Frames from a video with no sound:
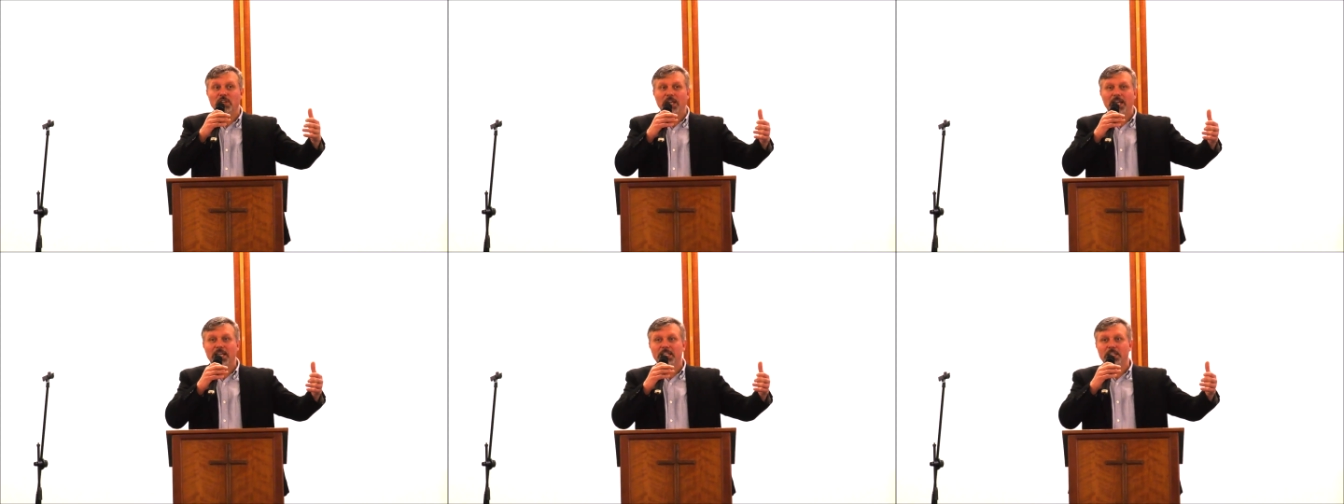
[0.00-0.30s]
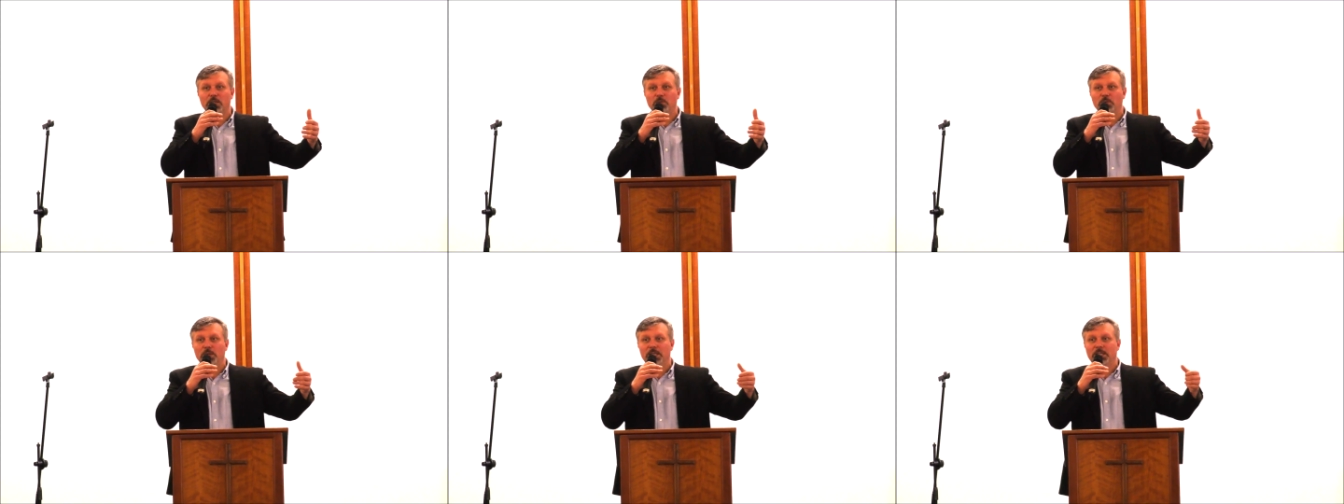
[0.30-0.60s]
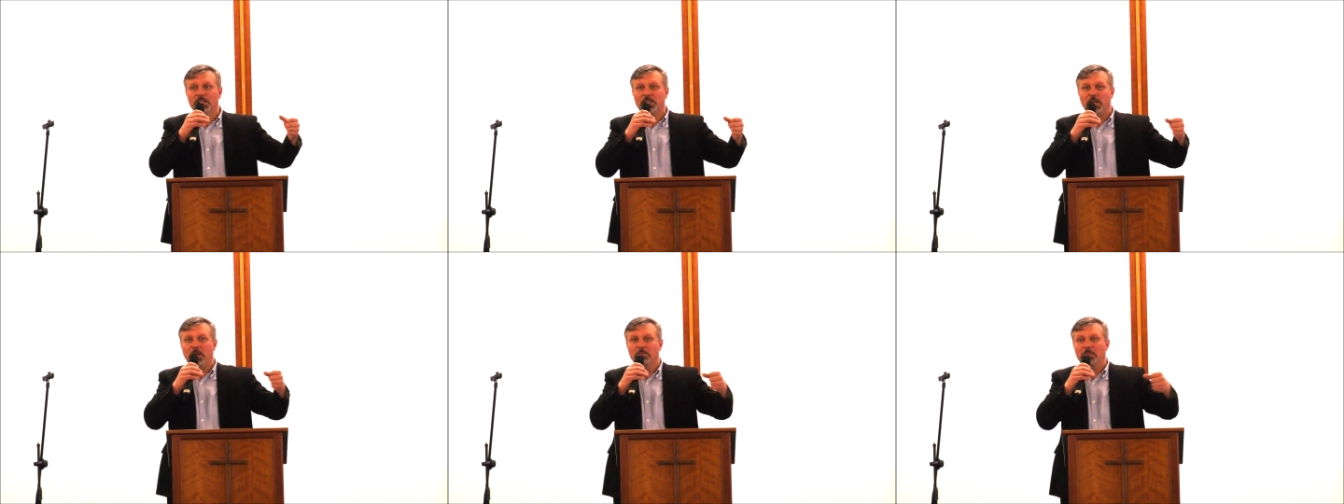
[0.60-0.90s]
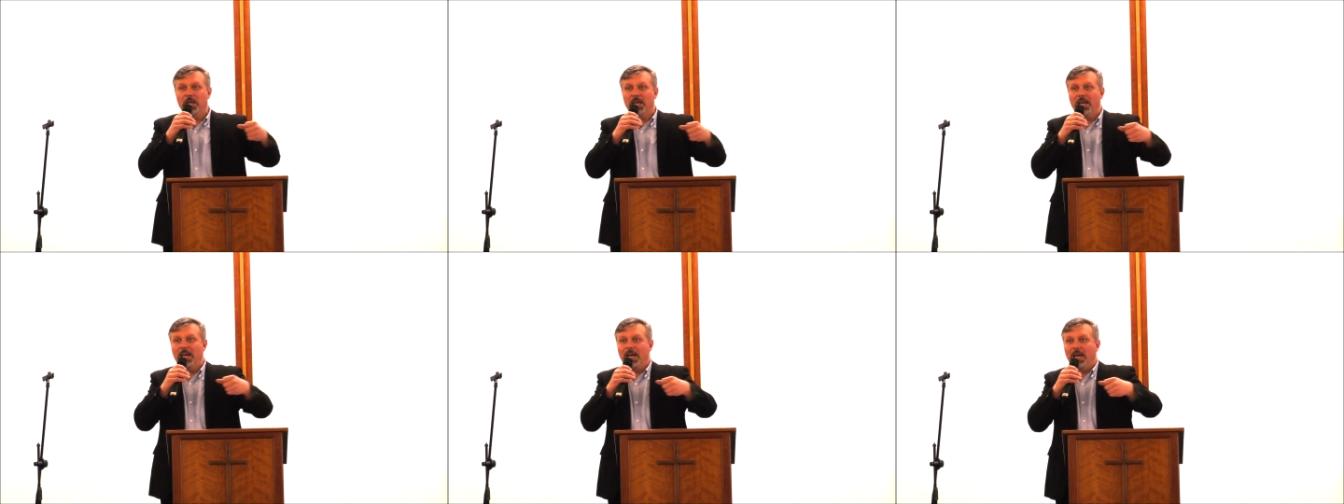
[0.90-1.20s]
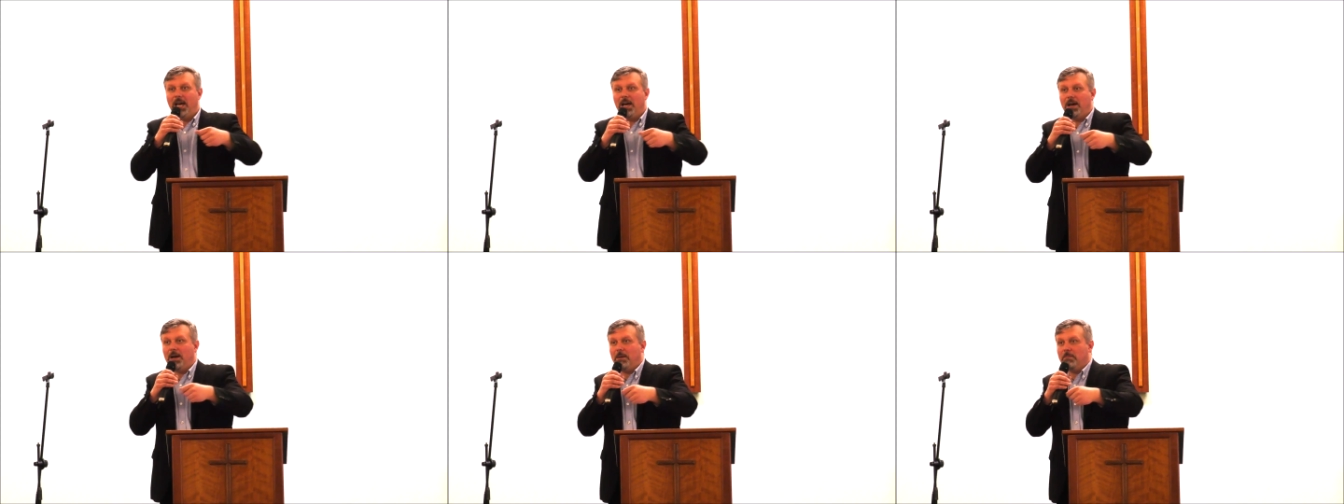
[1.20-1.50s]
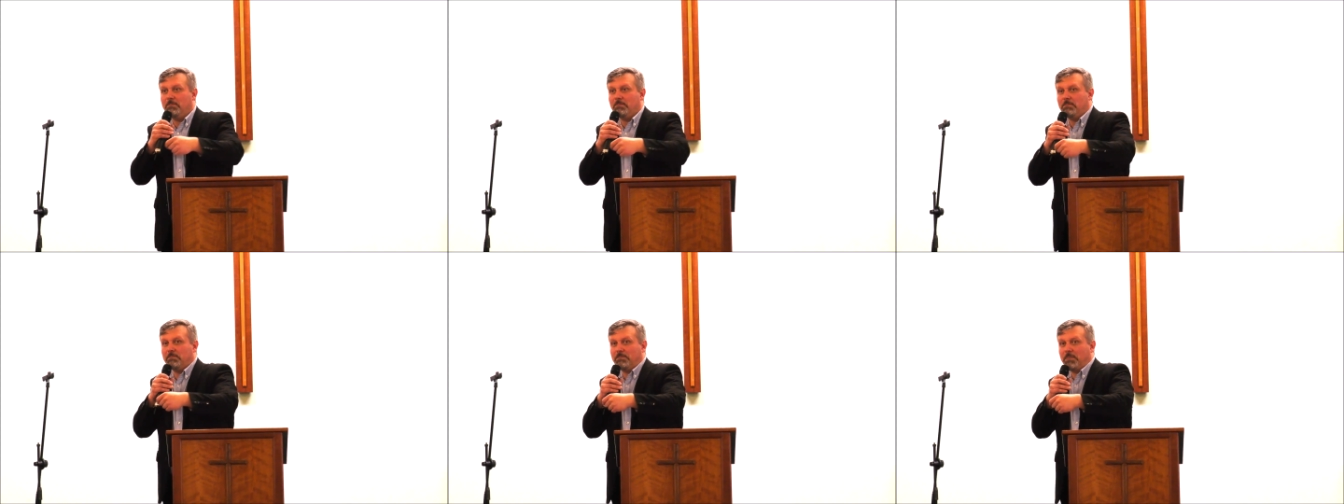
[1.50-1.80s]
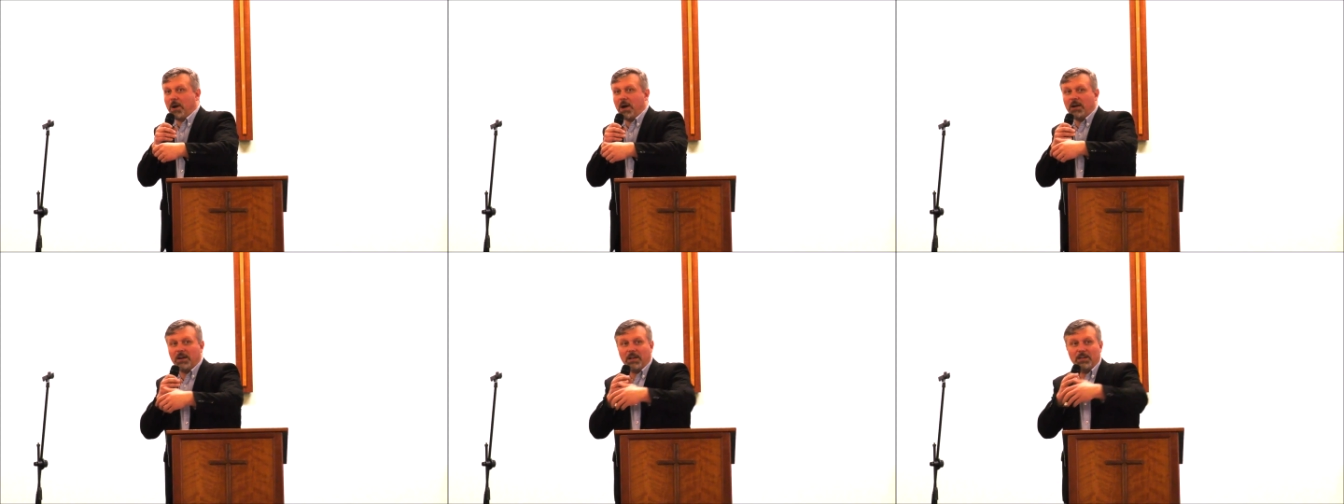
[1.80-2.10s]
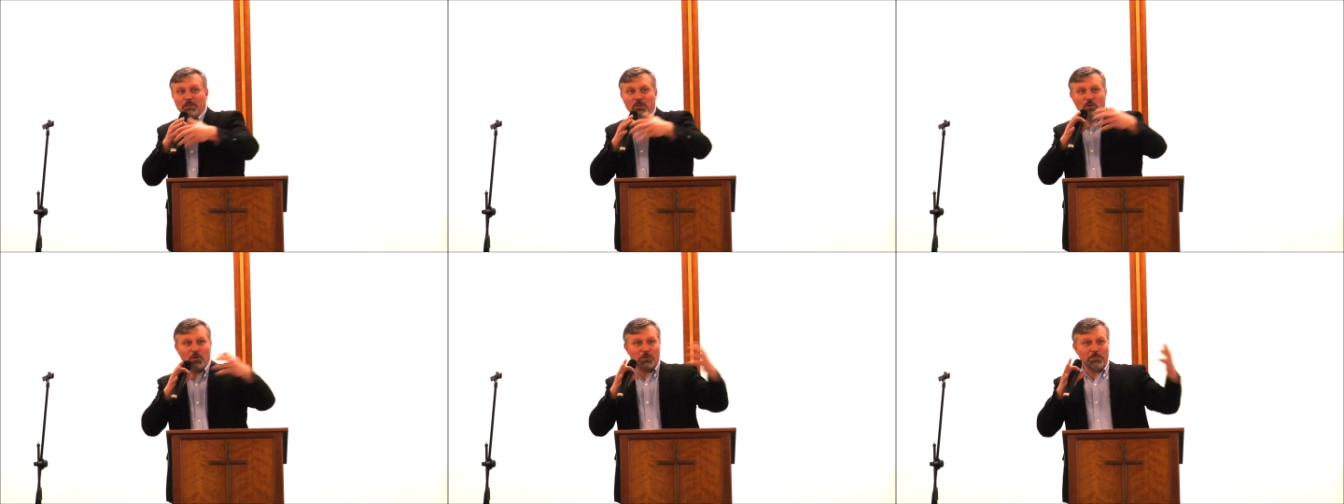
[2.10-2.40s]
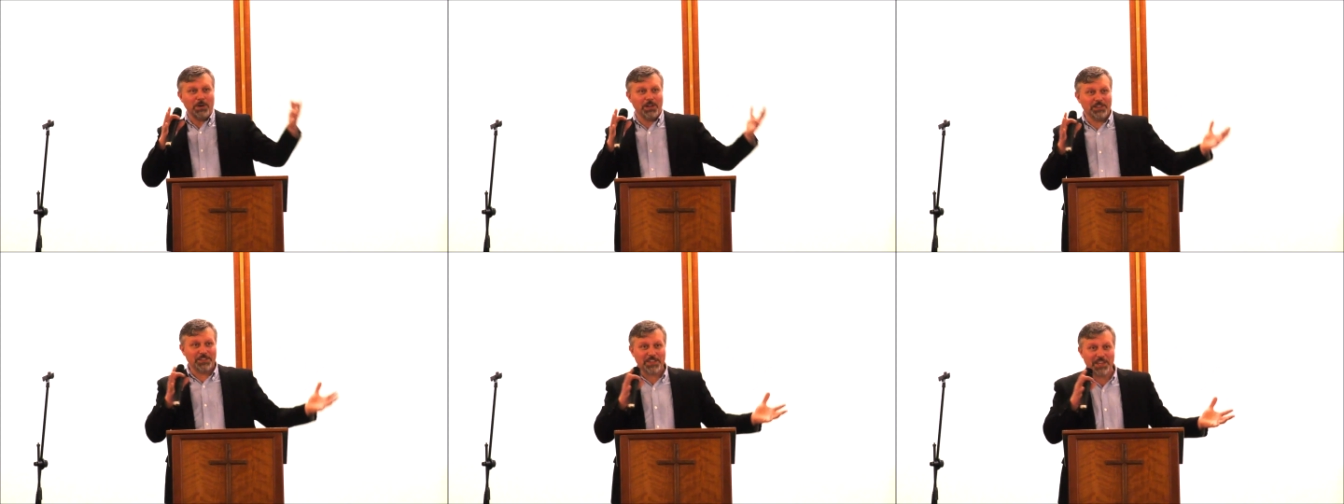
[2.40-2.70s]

related with some. Uh, paranormal